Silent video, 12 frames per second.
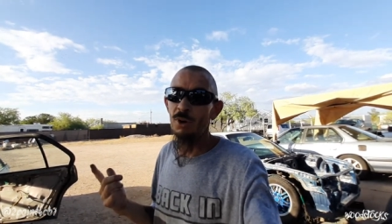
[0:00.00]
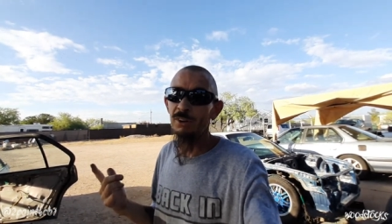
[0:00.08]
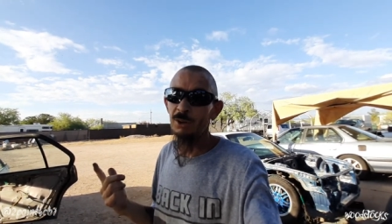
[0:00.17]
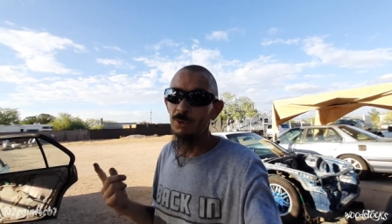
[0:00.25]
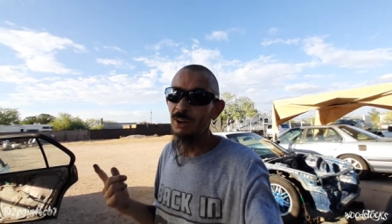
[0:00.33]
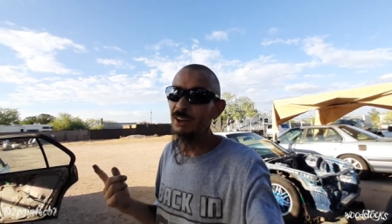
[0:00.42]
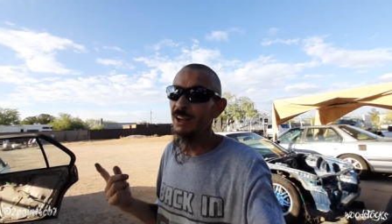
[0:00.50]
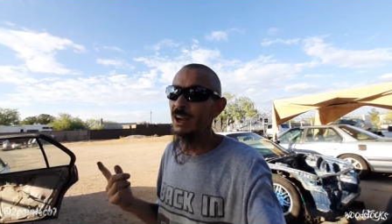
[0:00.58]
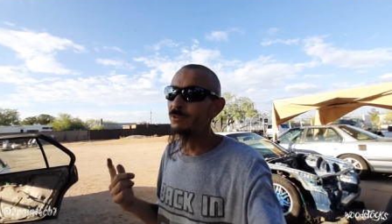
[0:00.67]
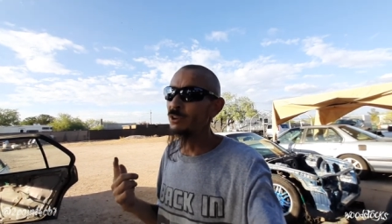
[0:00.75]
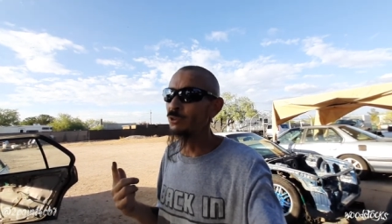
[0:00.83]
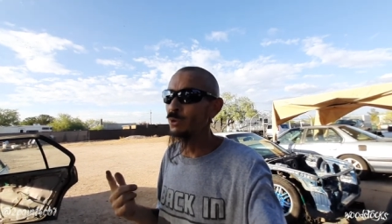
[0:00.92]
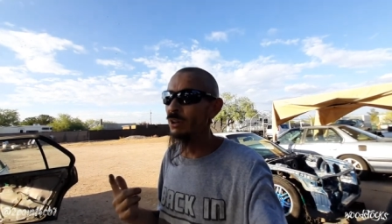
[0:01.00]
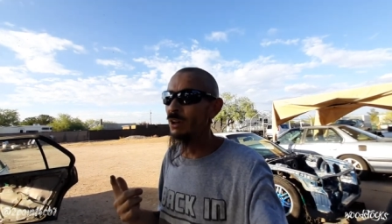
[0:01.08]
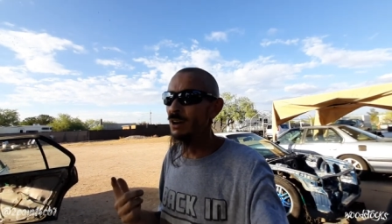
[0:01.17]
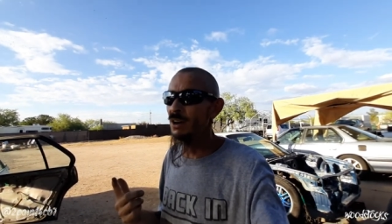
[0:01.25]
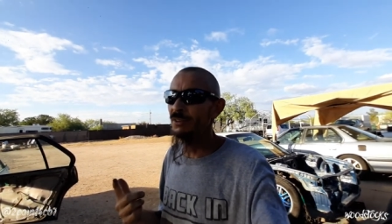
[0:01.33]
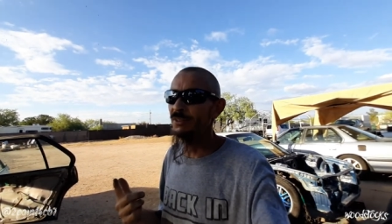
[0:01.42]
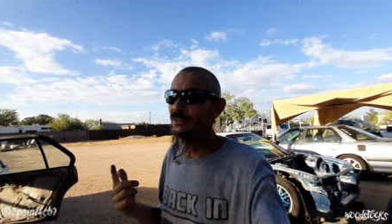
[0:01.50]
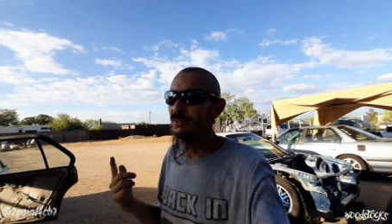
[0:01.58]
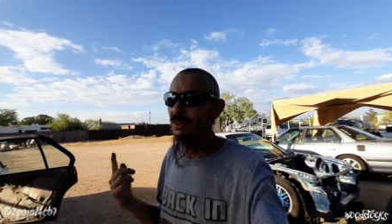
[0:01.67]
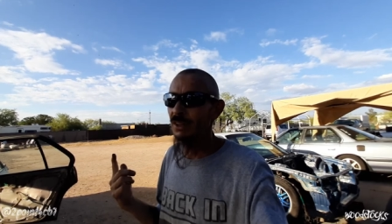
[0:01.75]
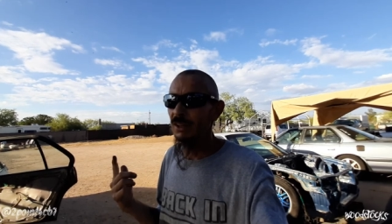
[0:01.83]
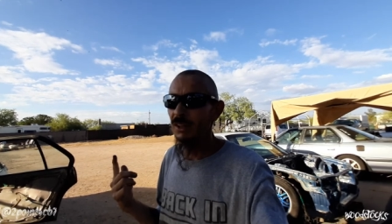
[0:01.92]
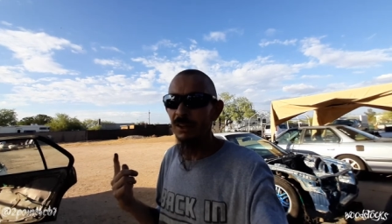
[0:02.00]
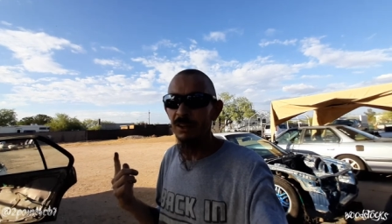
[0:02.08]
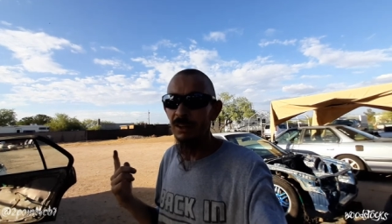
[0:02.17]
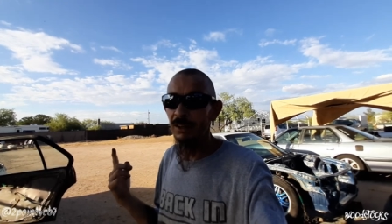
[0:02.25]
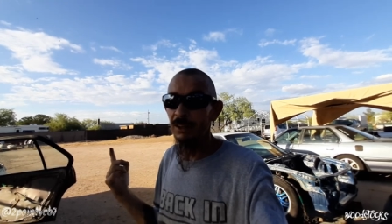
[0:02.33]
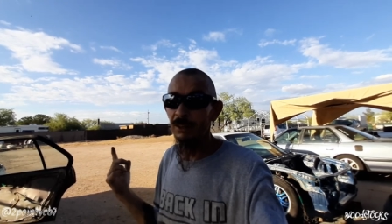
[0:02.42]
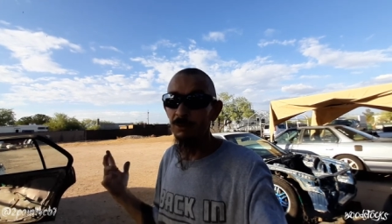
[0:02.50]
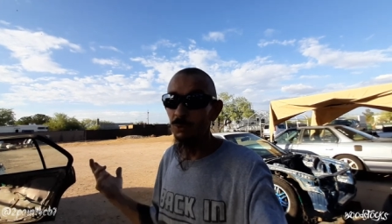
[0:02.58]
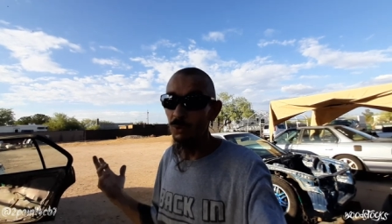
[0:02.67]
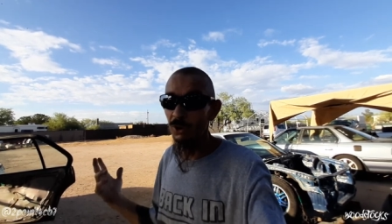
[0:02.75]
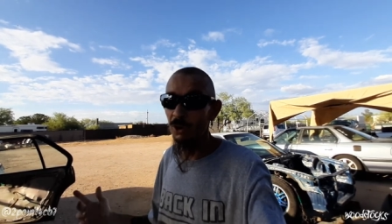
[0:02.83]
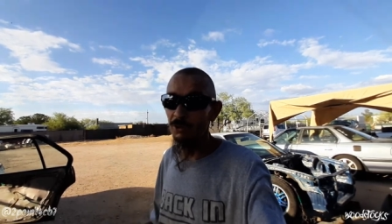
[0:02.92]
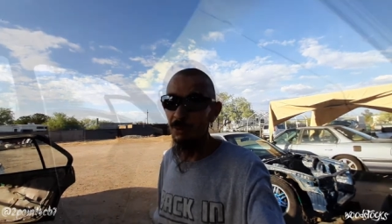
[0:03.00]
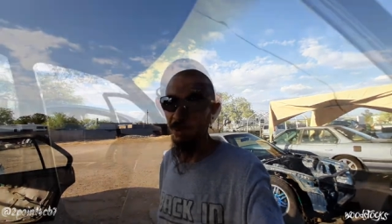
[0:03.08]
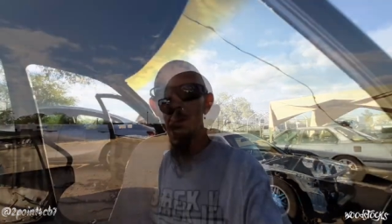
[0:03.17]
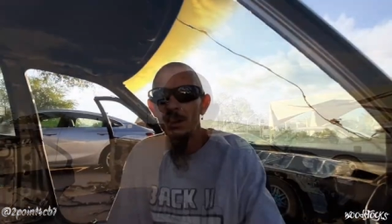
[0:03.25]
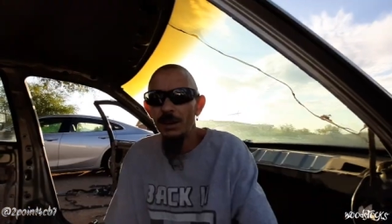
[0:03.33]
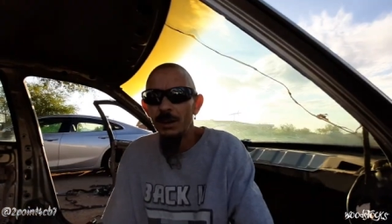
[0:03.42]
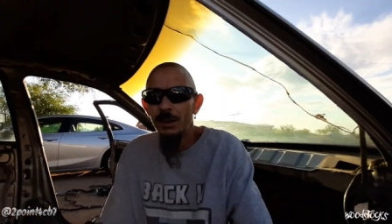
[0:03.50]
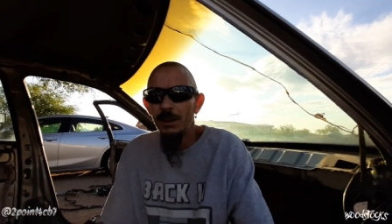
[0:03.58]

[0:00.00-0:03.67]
weld that we're going to have to drill off and we'll go from there.